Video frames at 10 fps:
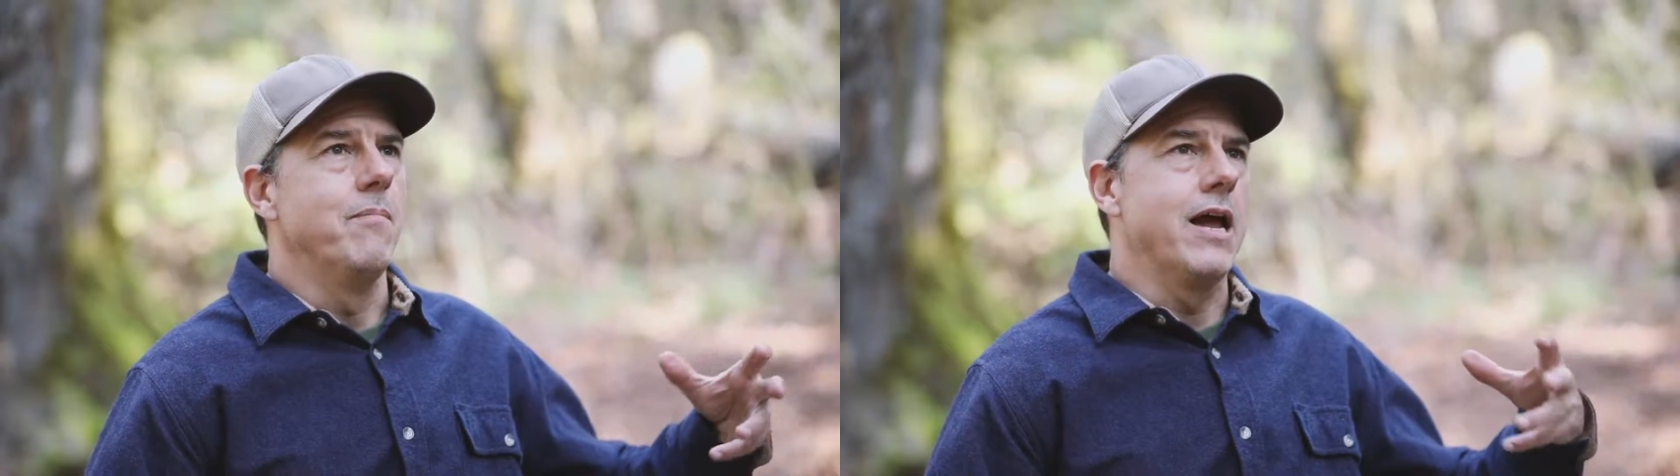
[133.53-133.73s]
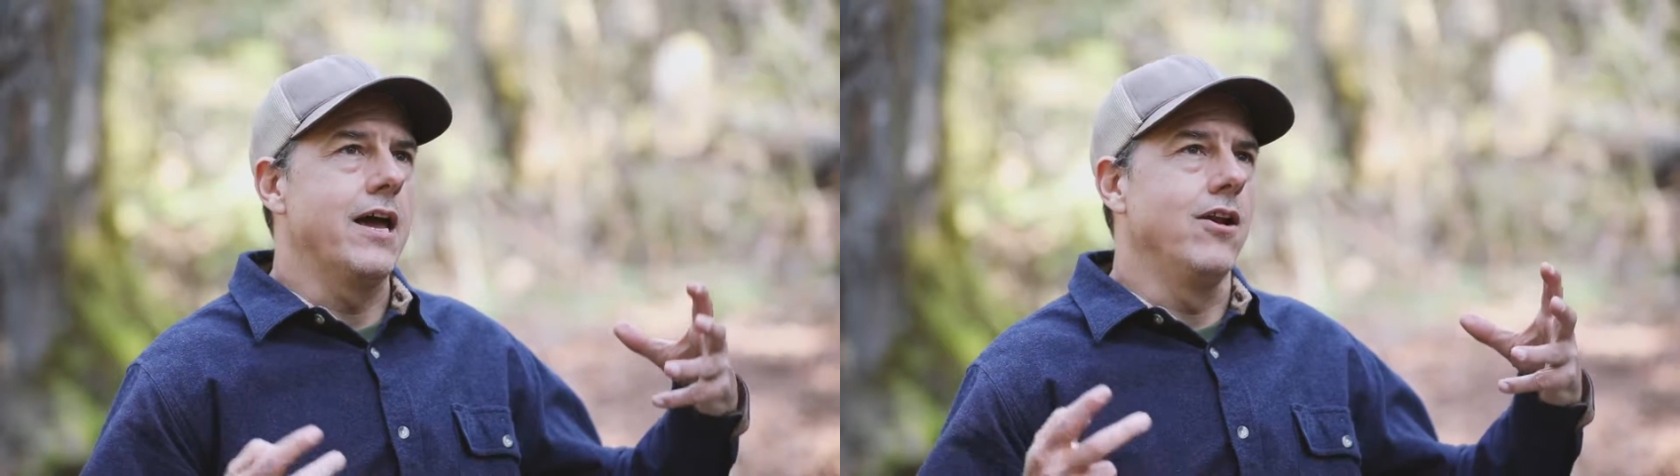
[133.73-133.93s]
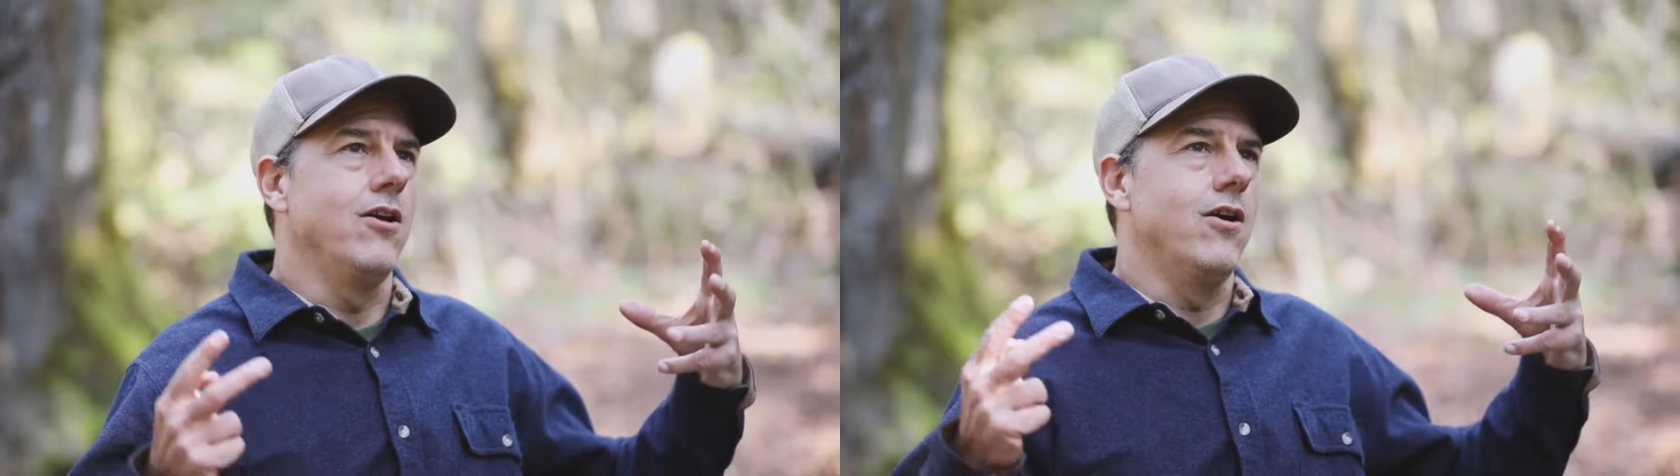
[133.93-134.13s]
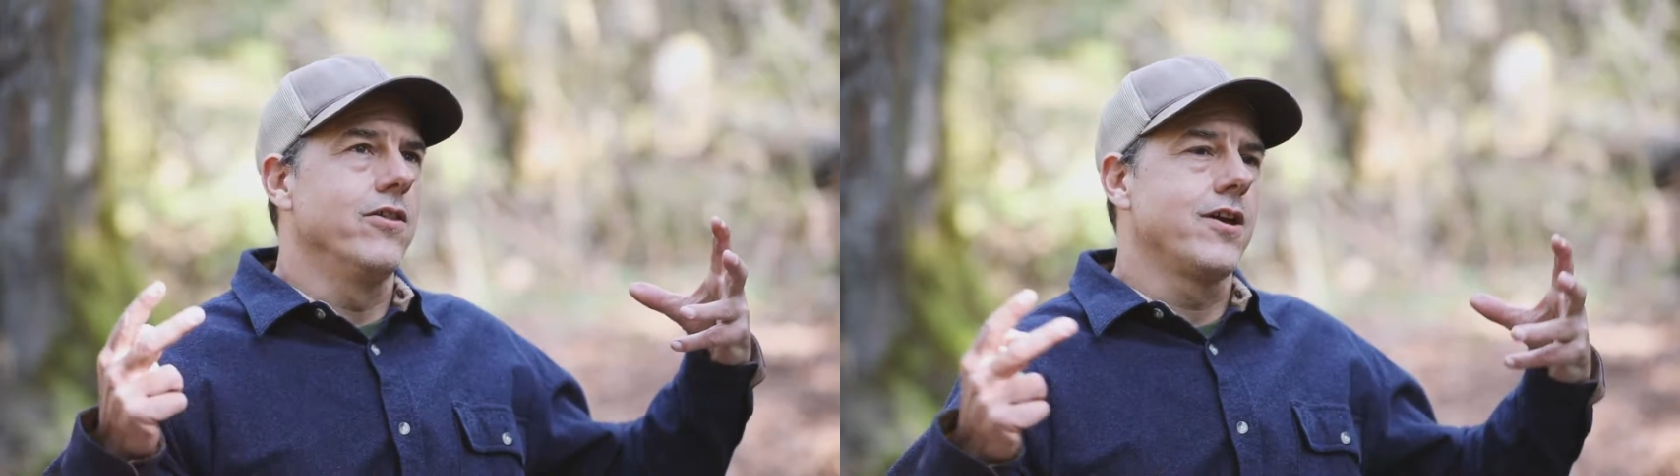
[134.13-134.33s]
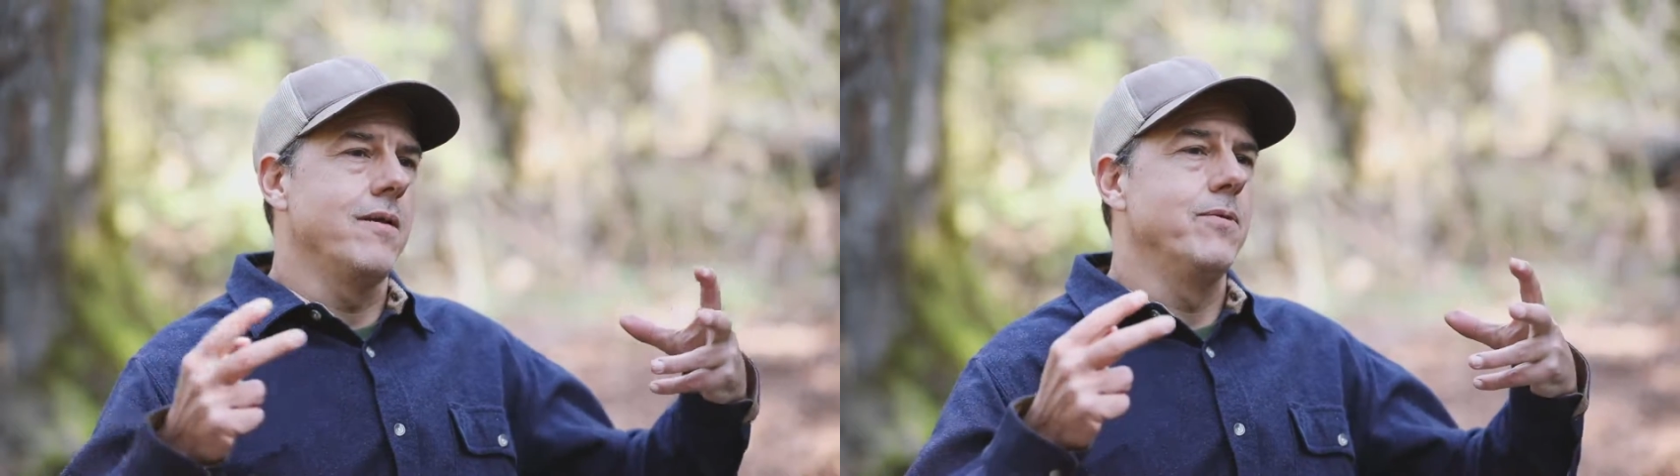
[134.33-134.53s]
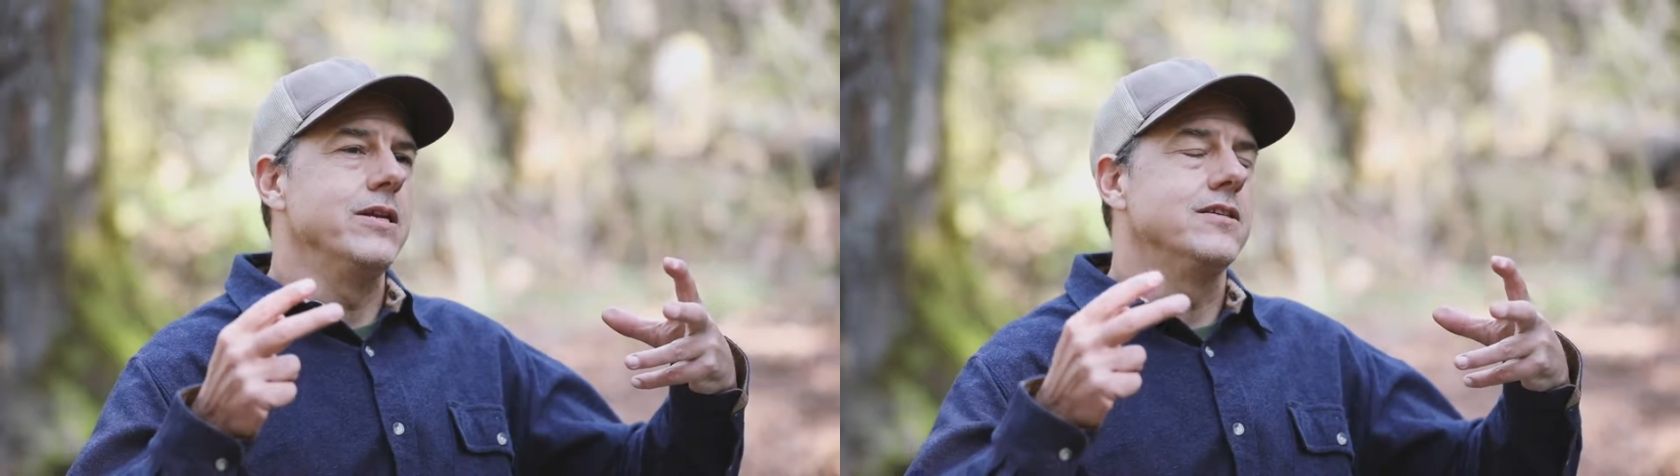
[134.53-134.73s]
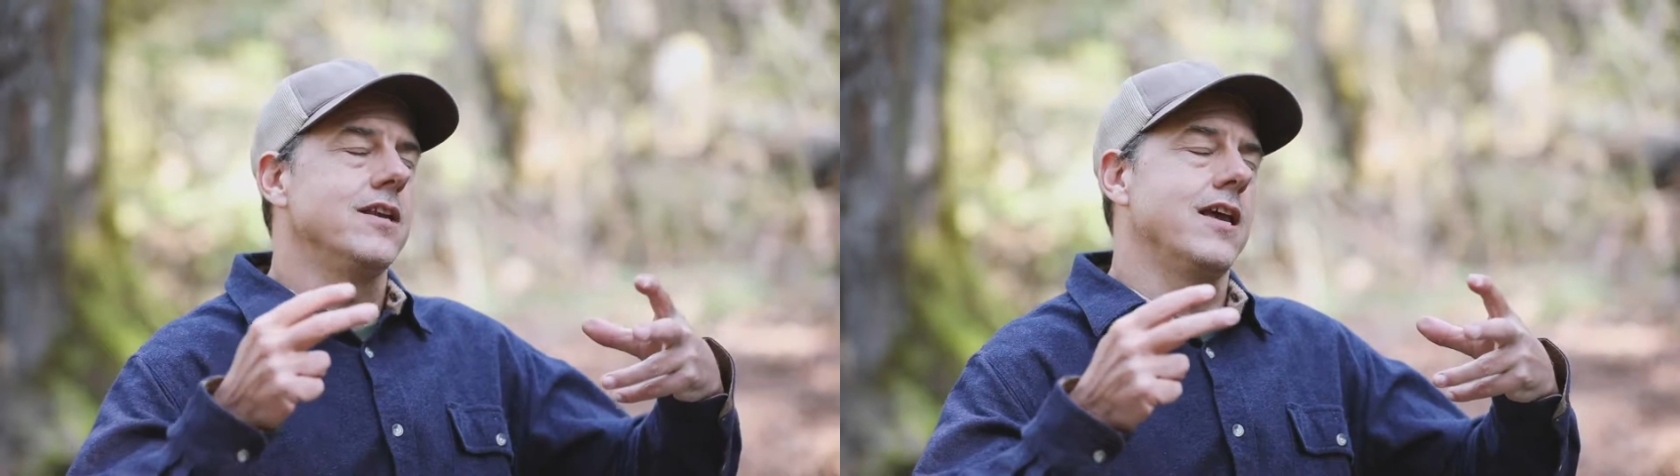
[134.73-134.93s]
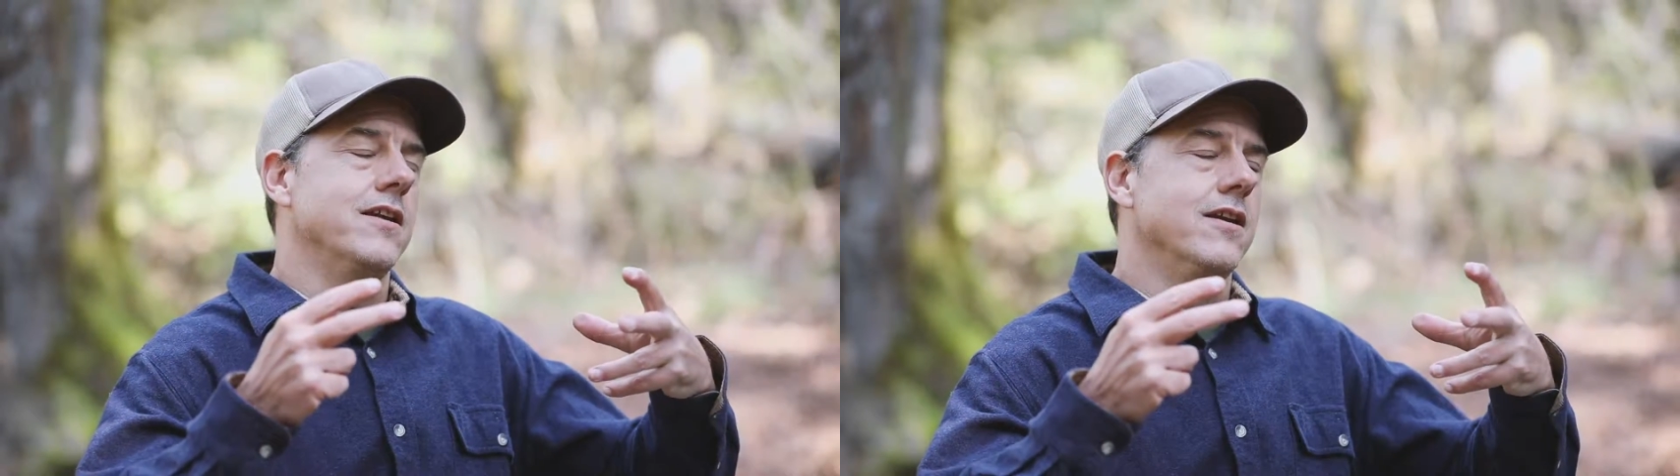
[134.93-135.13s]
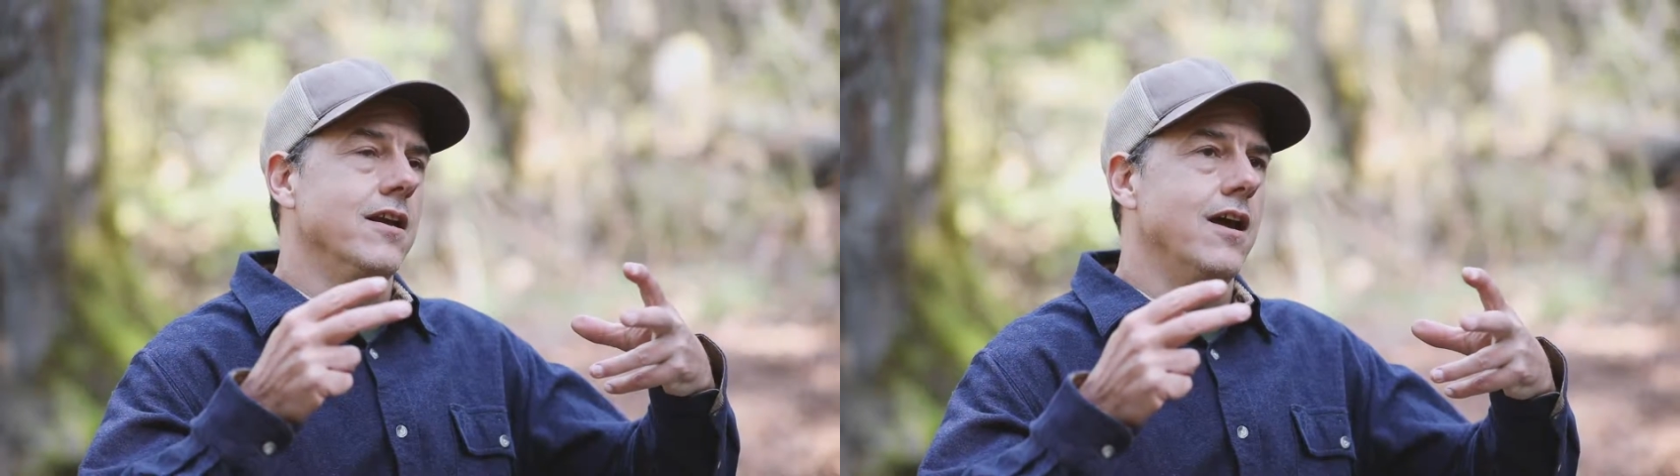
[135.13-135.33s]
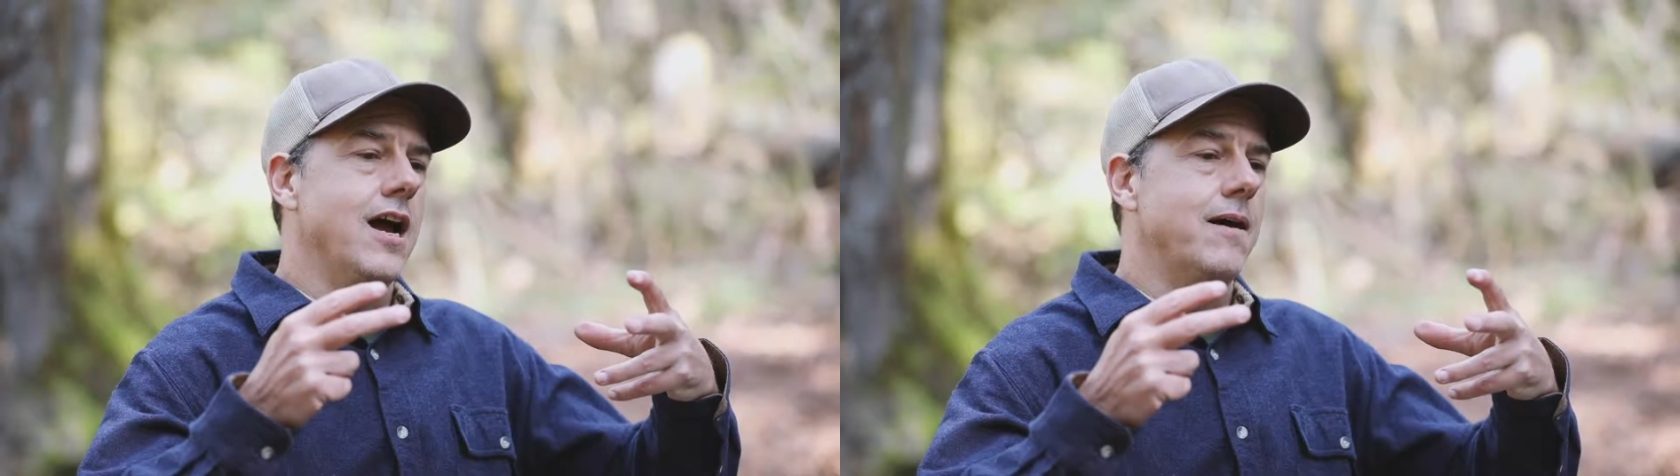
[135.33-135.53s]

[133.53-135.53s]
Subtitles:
But I had all the companies send